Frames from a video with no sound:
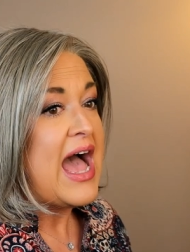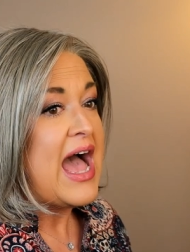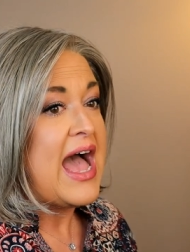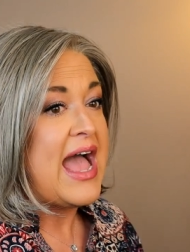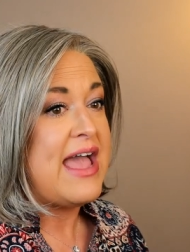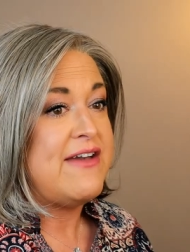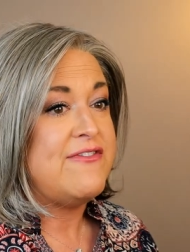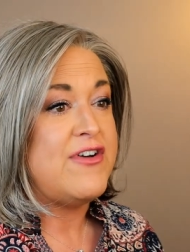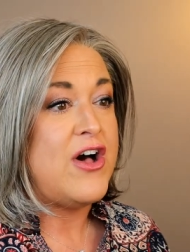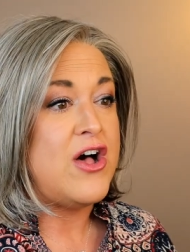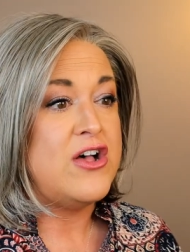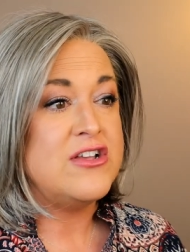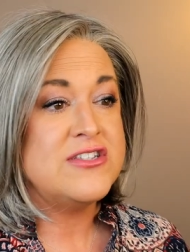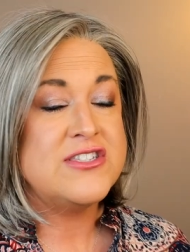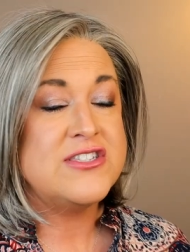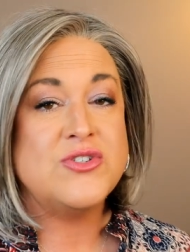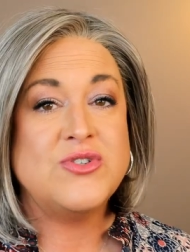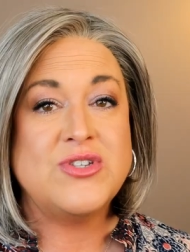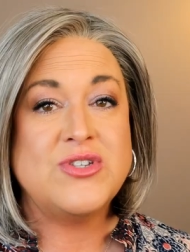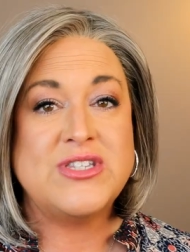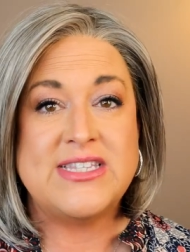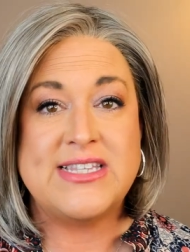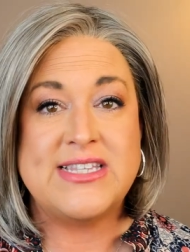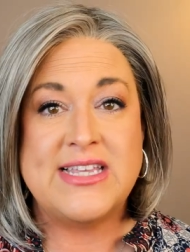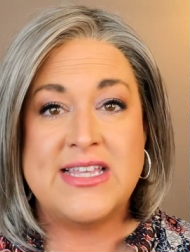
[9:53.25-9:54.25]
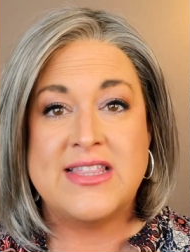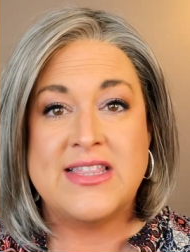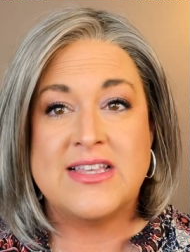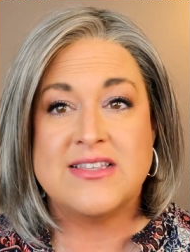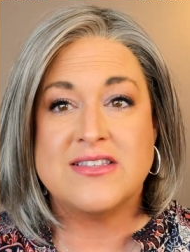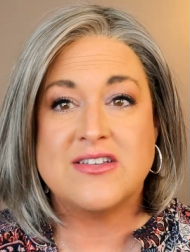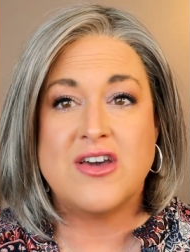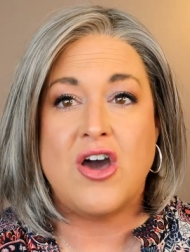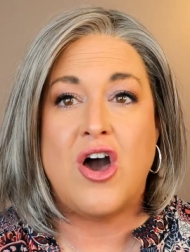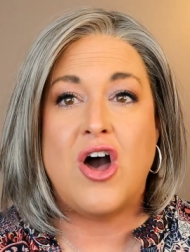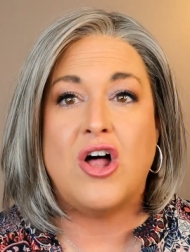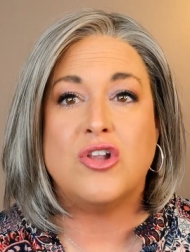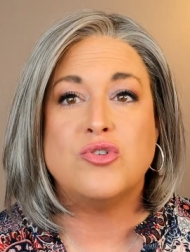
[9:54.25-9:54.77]
I've also seen
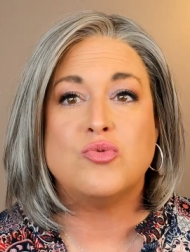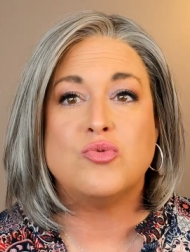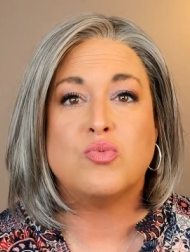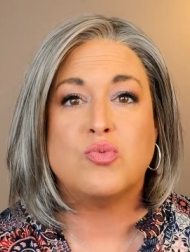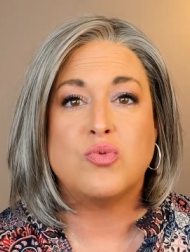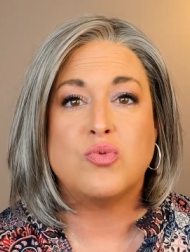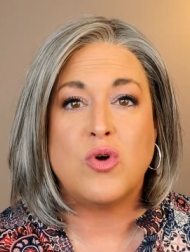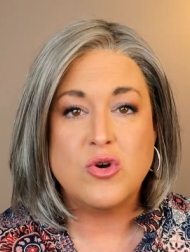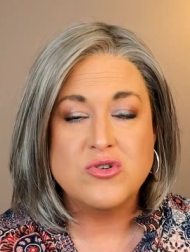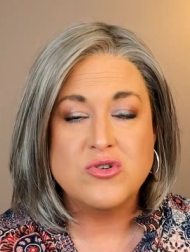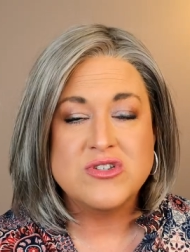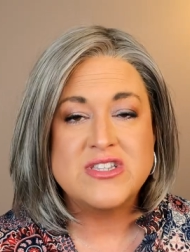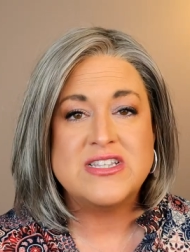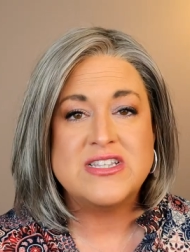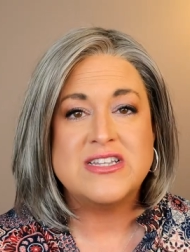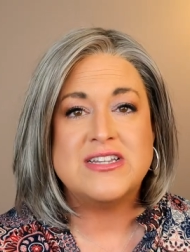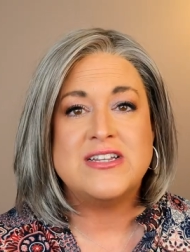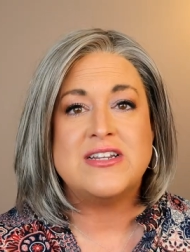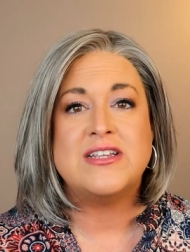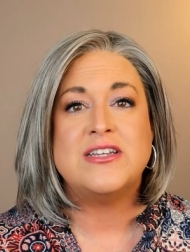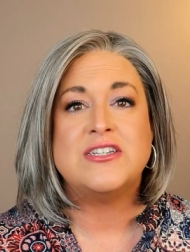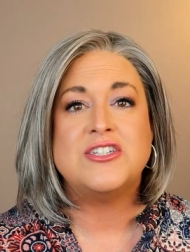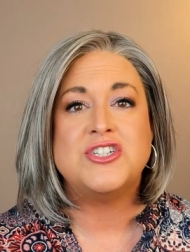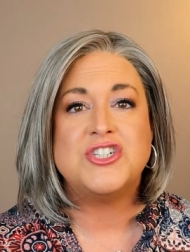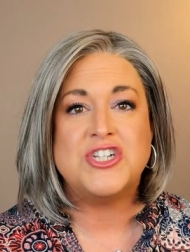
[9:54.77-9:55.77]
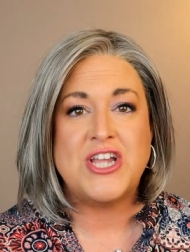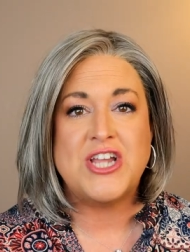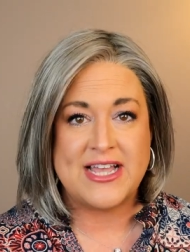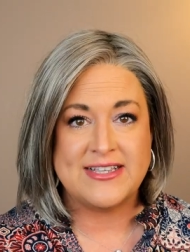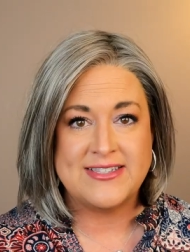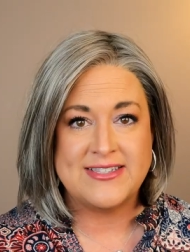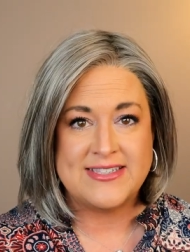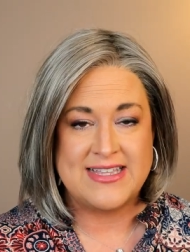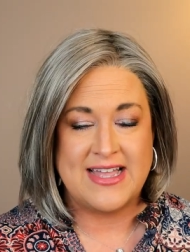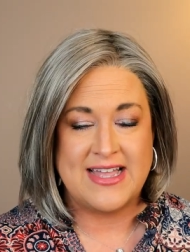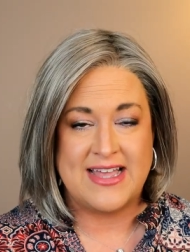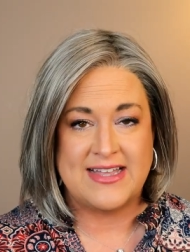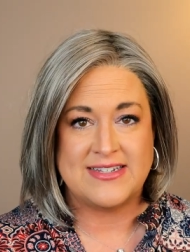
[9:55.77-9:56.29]
this called roasted
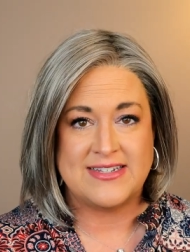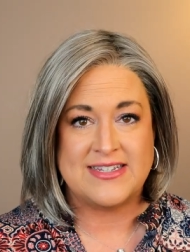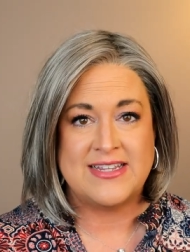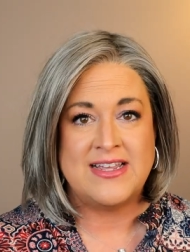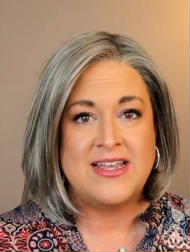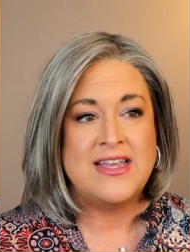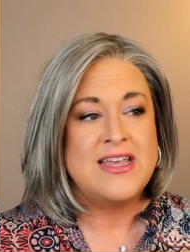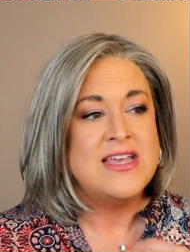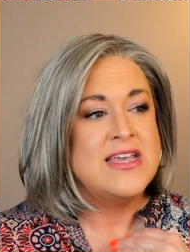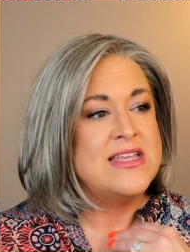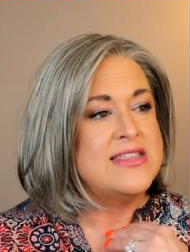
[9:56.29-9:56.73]
chestnut.